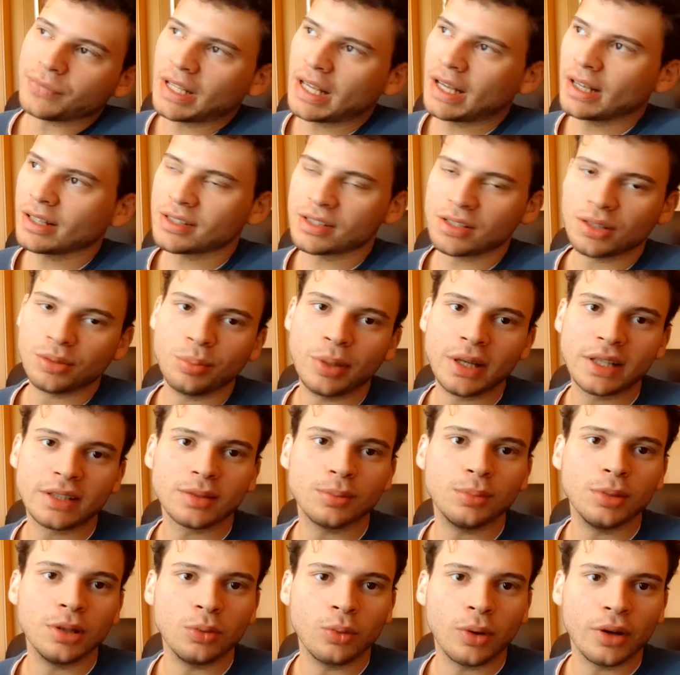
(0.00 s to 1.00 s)
Yeah, it's
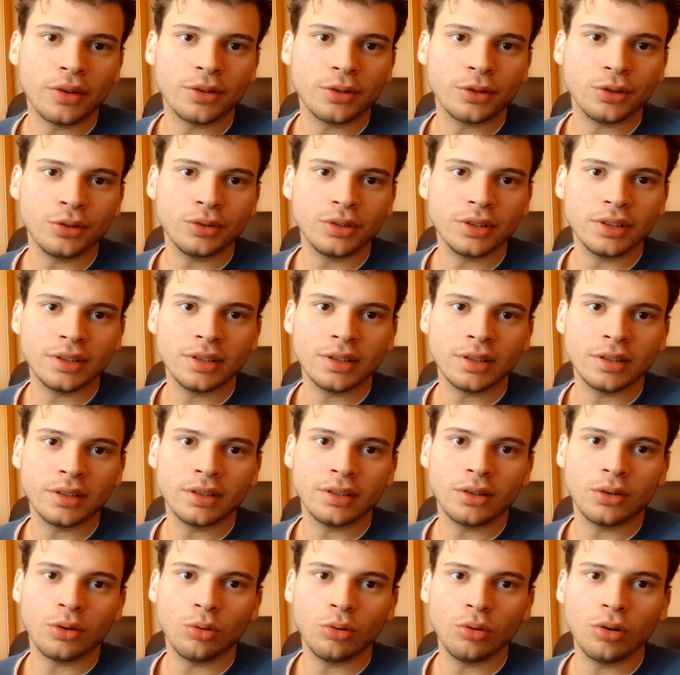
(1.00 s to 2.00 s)
debatable whether you need
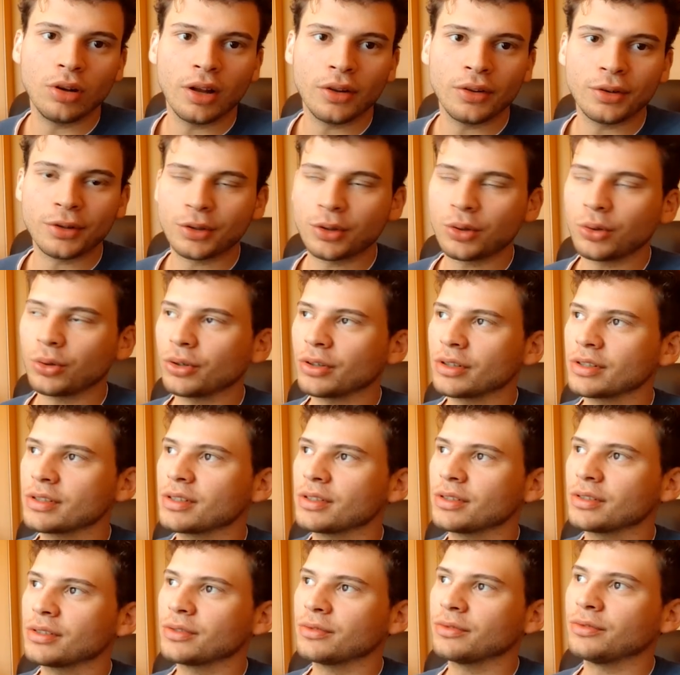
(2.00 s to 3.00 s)
a whole other
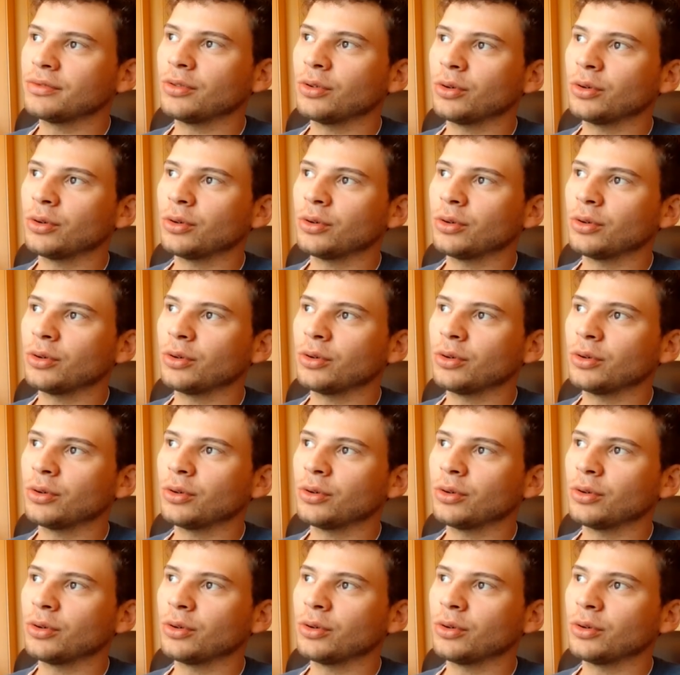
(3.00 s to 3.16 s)
course